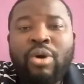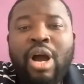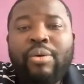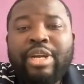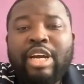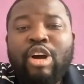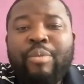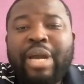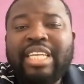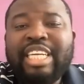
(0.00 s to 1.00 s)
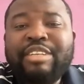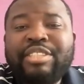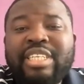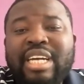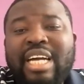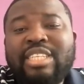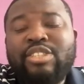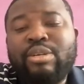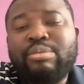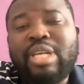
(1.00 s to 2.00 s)
I will recommend, if she has
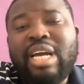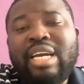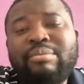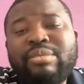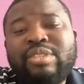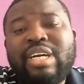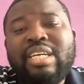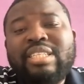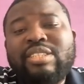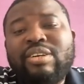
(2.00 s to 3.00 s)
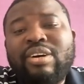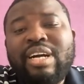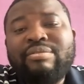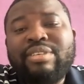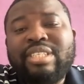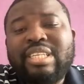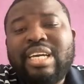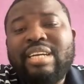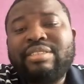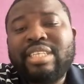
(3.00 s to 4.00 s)
some time, right, on her
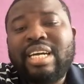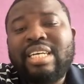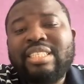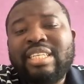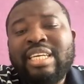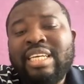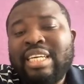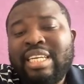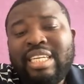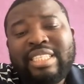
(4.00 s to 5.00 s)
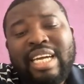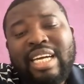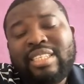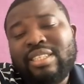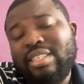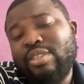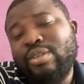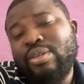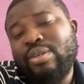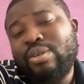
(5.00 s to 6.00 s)
visa, if she has it, let her,
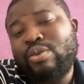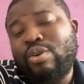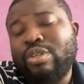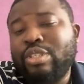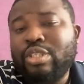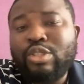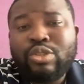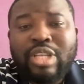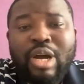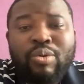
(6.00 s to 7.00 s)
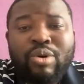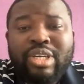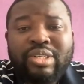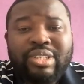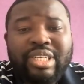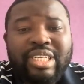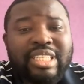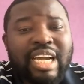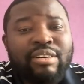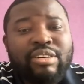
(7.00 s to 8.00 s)
continue to start working on it.
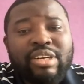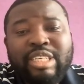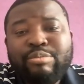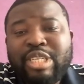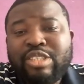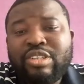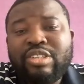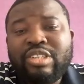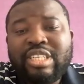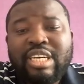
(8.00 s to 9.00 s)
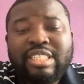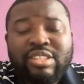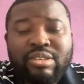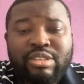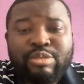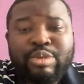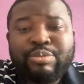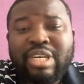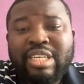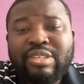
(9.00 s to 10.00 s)
I already mentioned other stuff
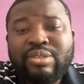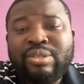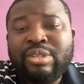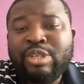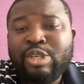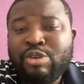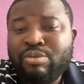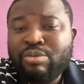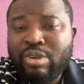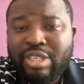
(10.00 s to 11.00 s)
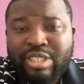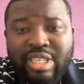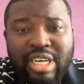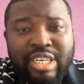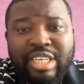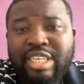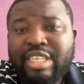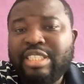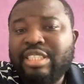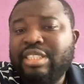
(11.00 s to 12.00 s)
people can do,
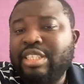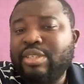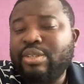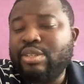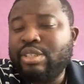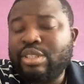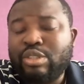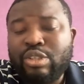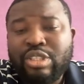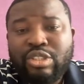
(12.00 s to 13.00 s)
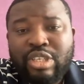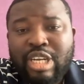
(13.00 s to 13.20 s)
volunteering, doing journal